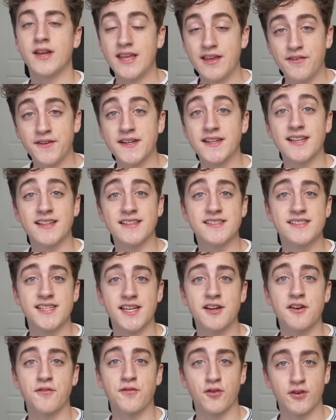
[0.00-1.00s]
even
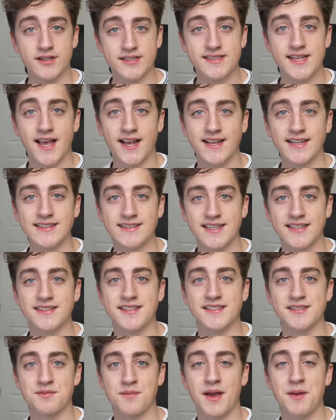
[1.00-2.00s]
consider for a second that
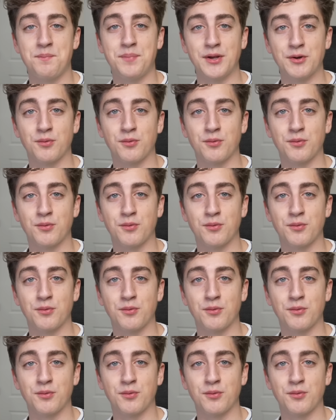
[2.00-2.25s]
this might be